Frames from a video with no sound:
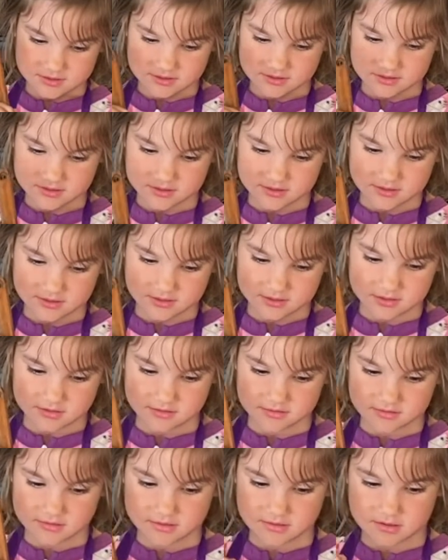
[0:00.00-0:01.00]
in
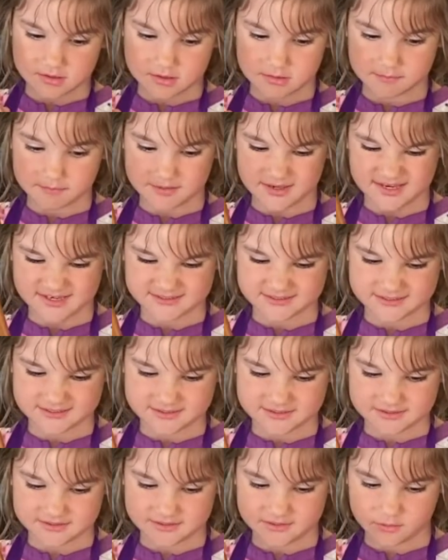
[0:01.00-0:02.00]
the meat. you